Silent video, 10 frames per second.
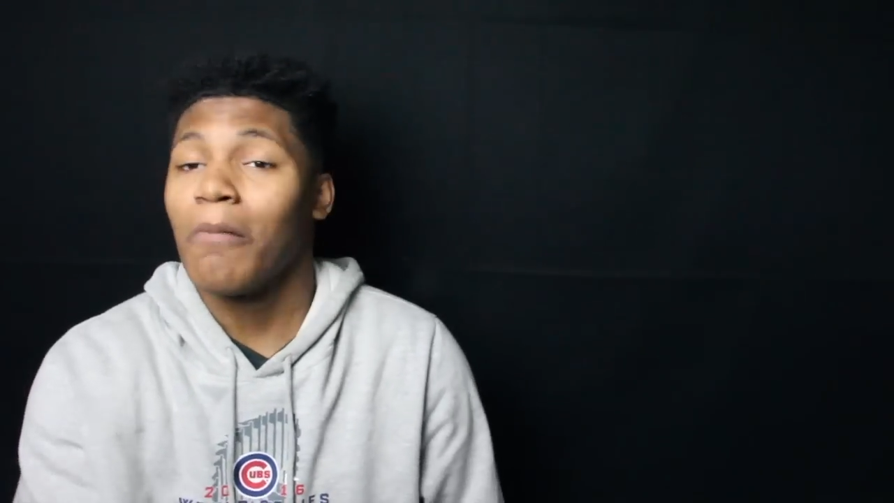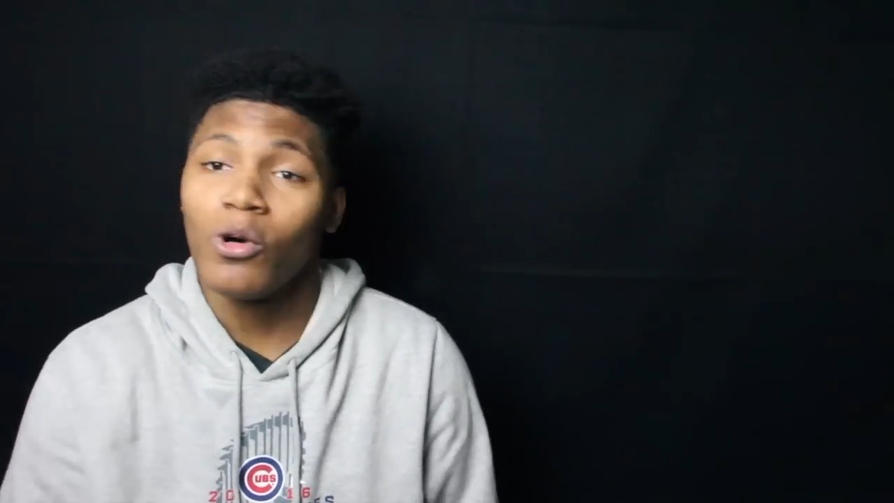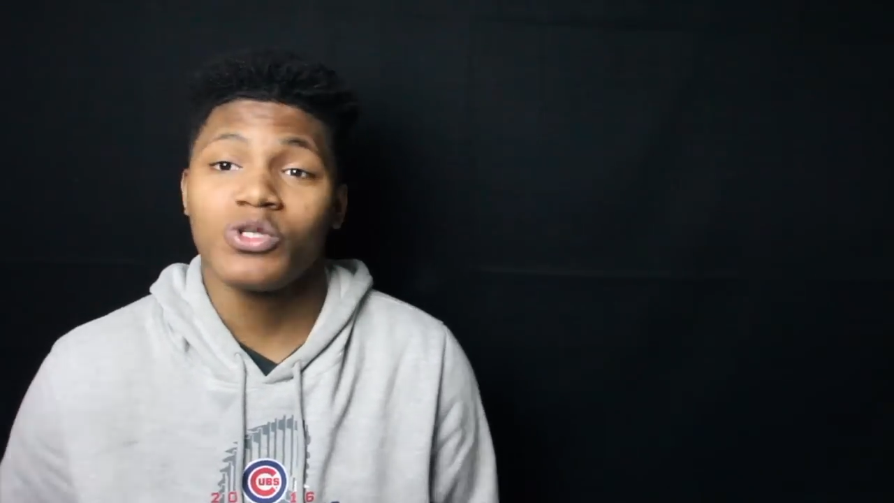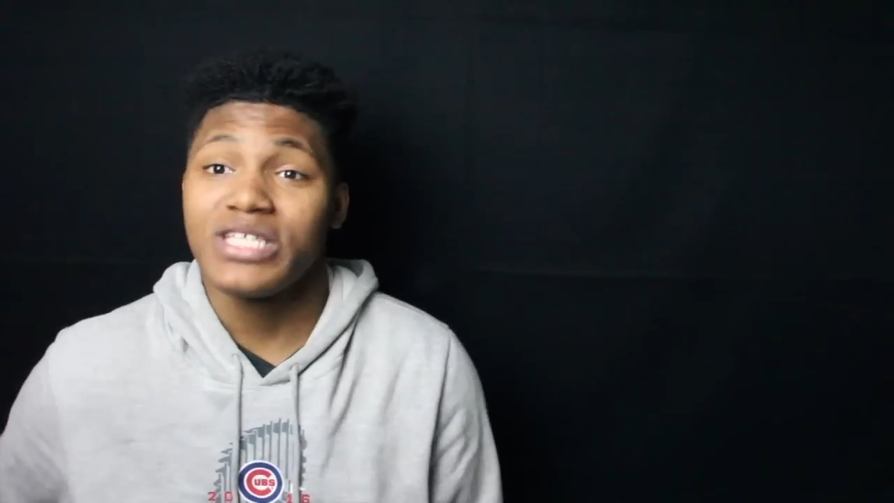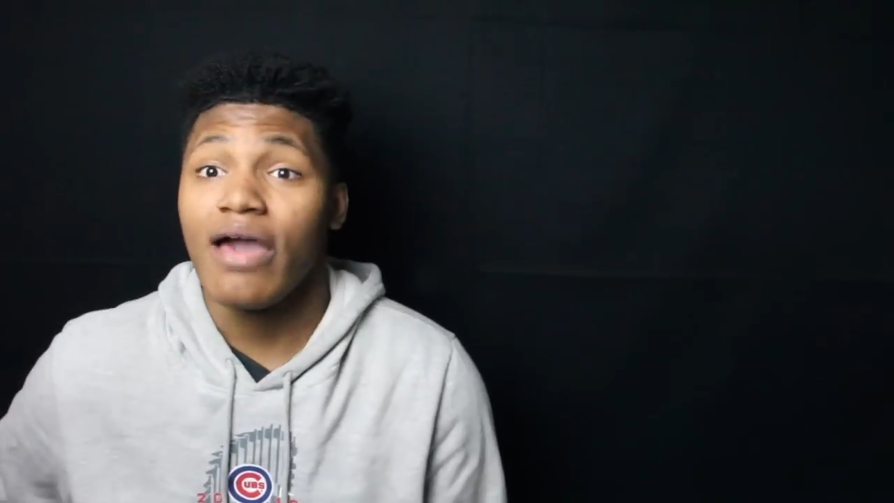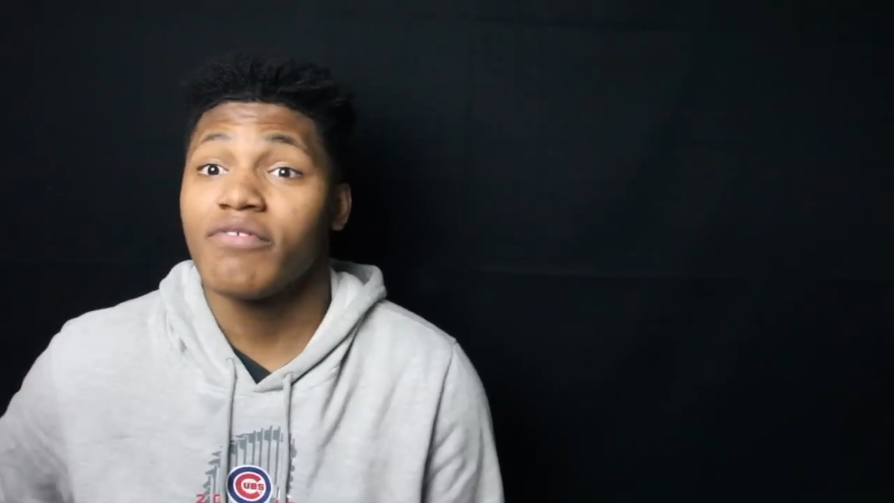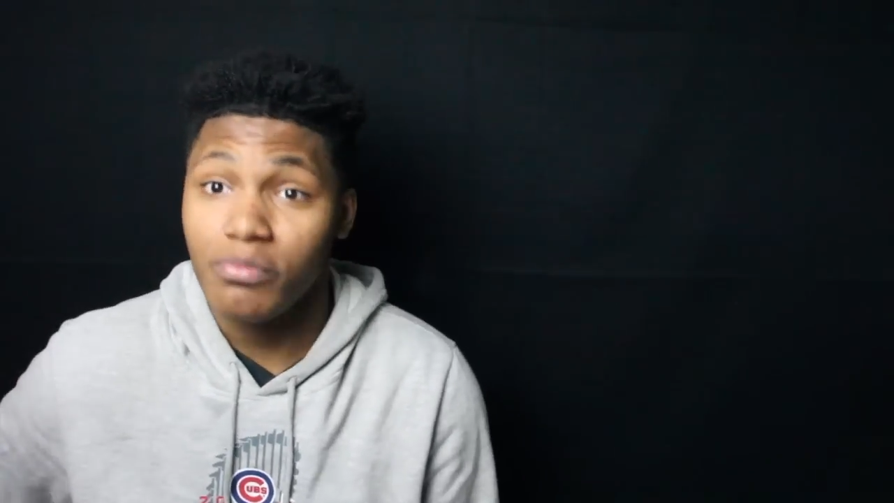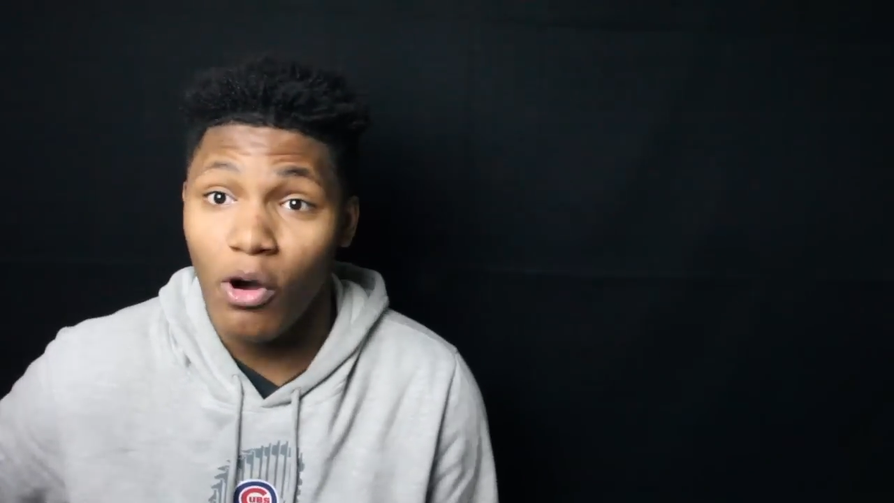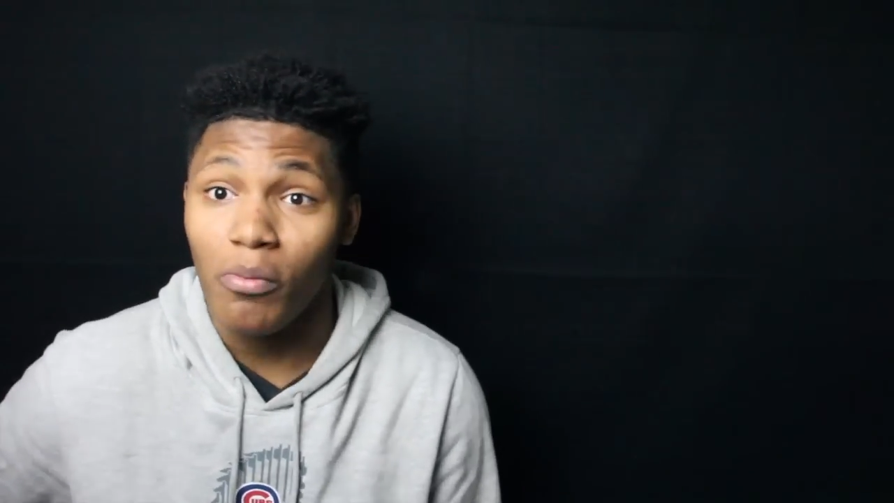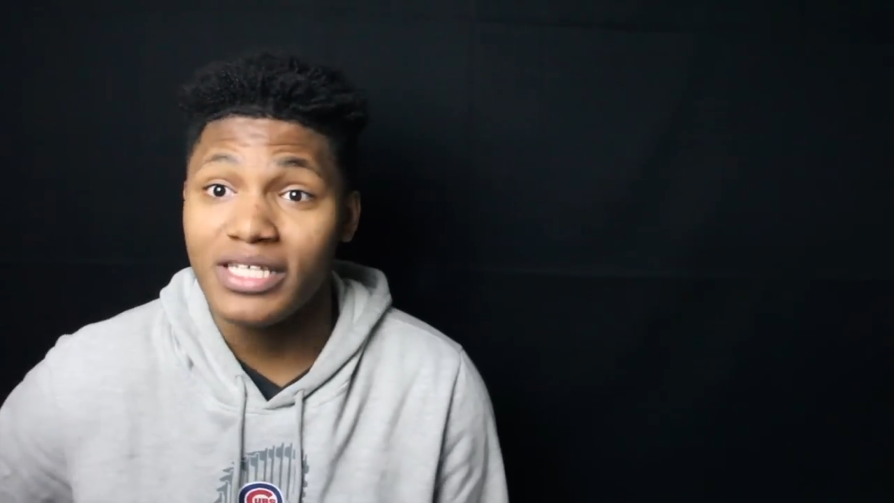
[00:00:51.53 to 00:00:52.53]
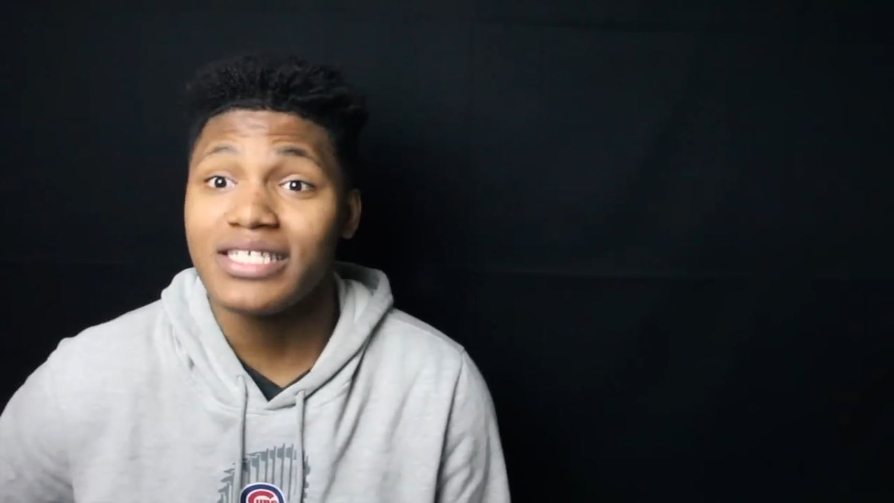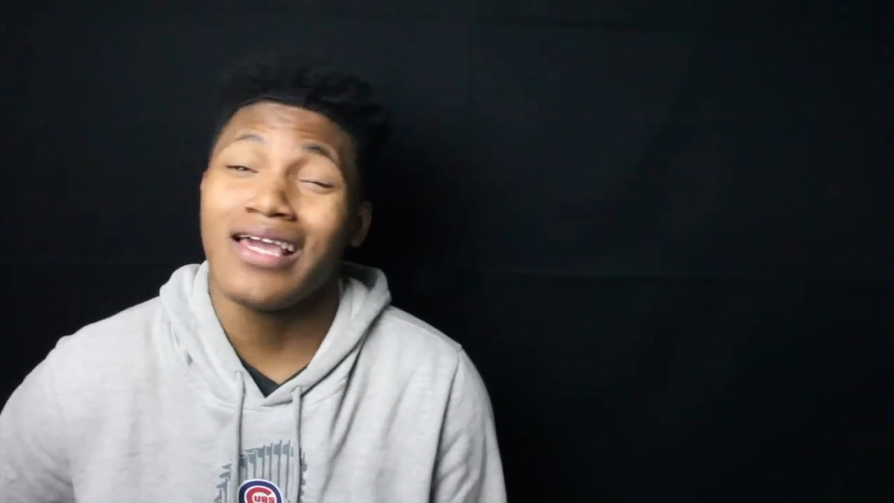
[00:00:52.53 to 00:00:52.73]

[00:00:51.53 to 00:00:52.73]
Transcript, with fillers: Most Savage Moments.